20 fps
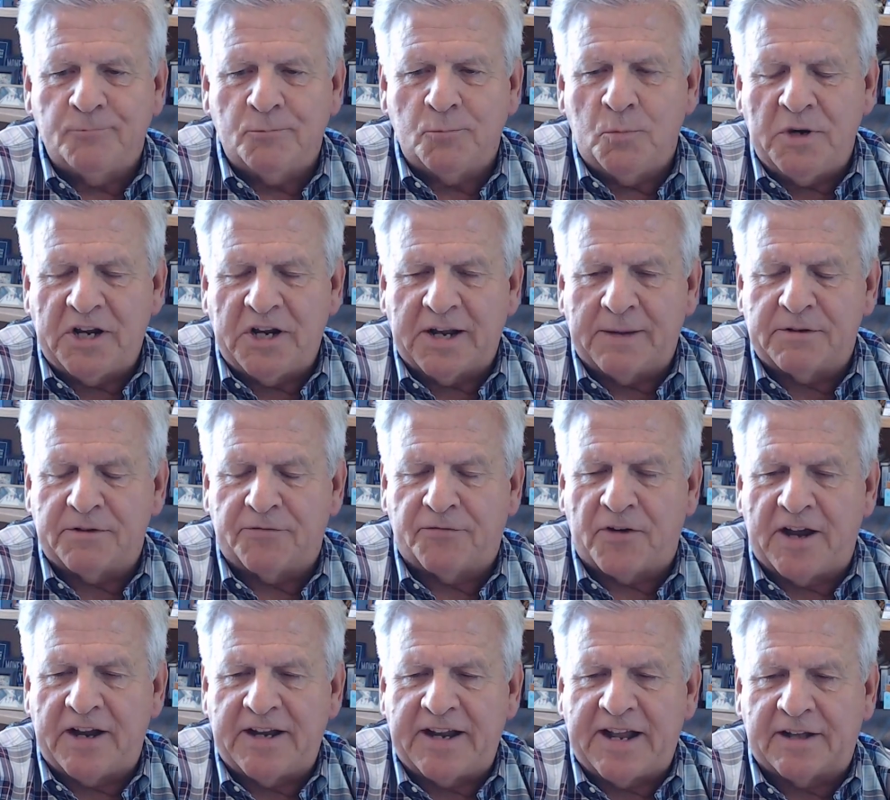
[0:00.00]
we come to
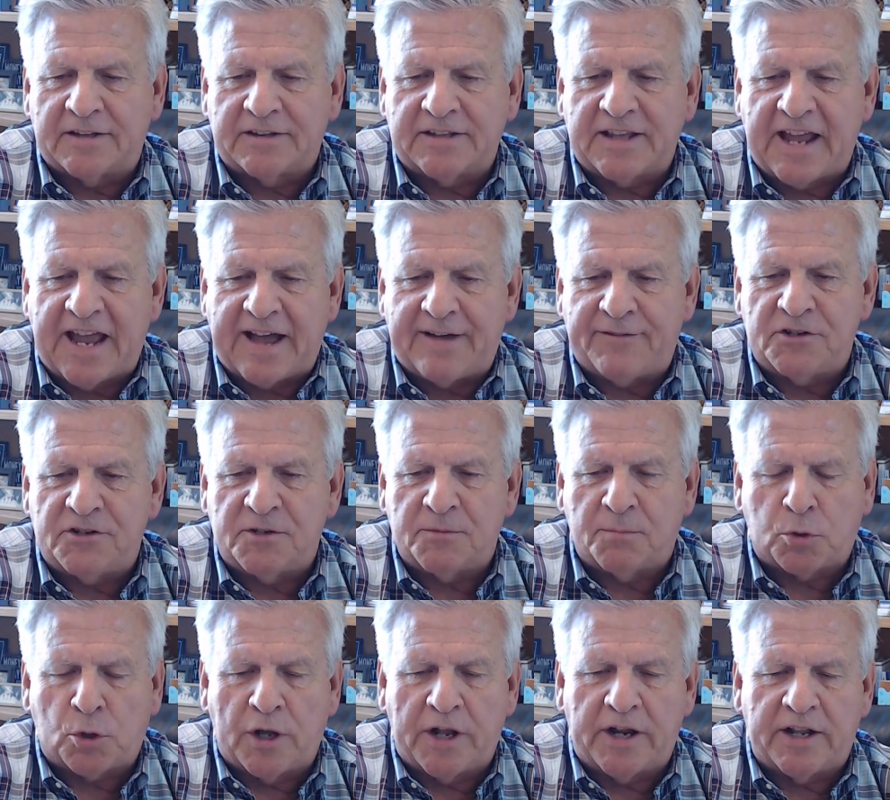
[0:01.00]
find out they haven't
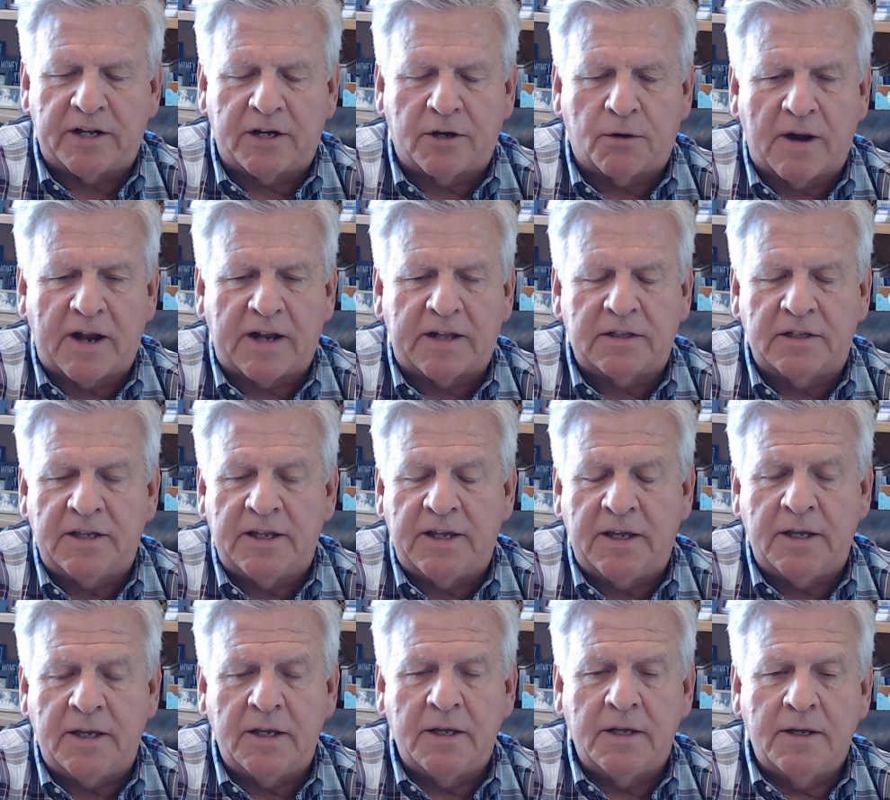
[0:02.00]
deployed it
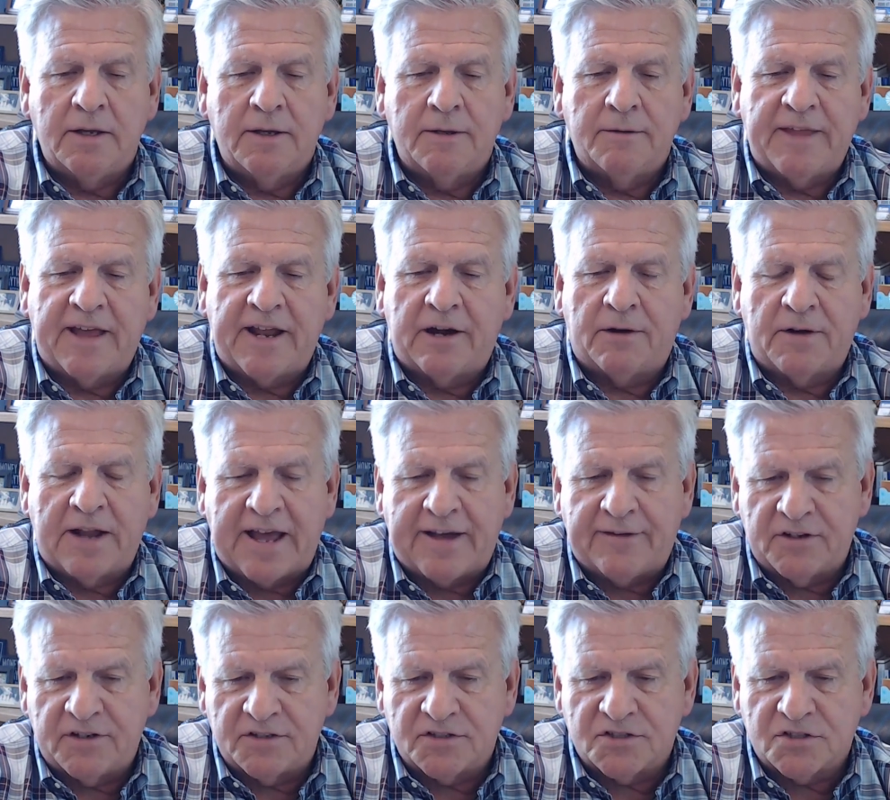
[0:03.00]
correctly. They don't have
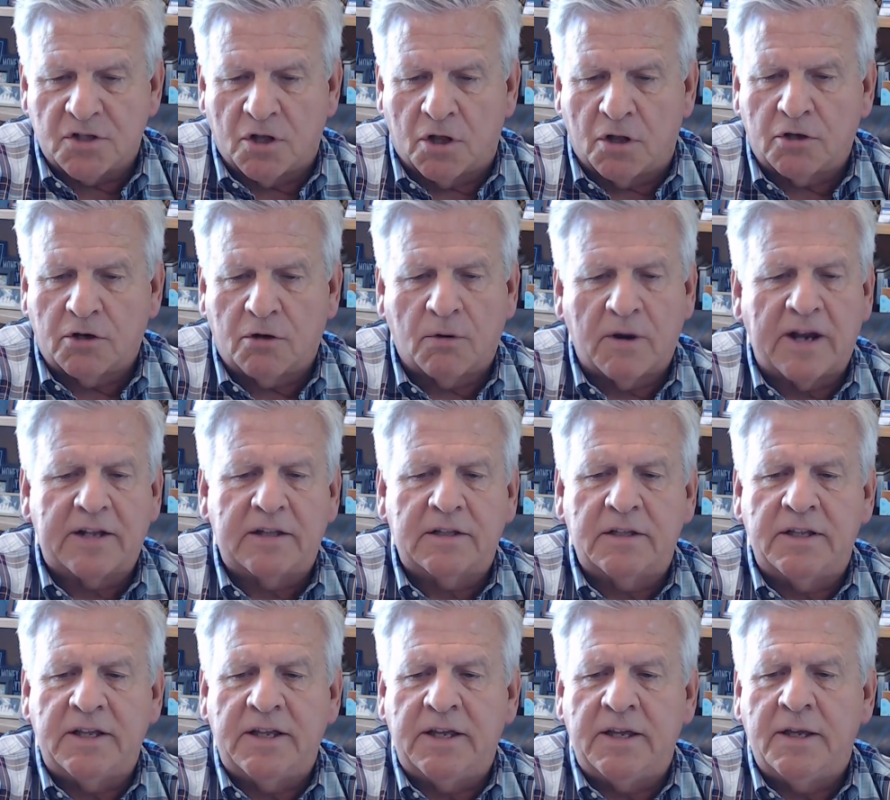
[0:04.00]
it installed
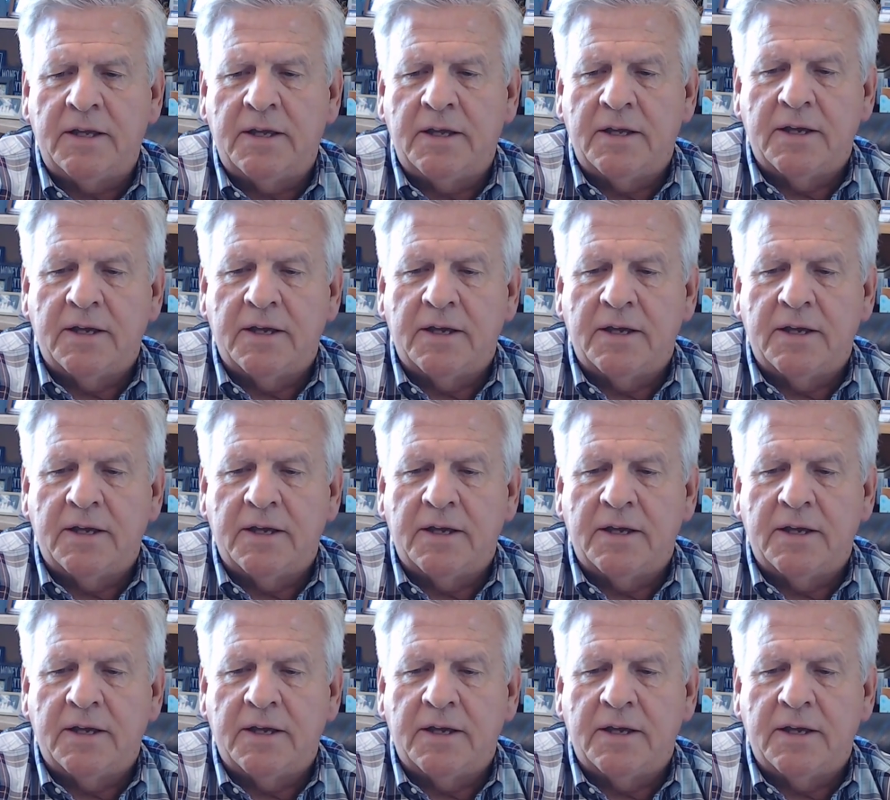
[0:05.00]
correctly.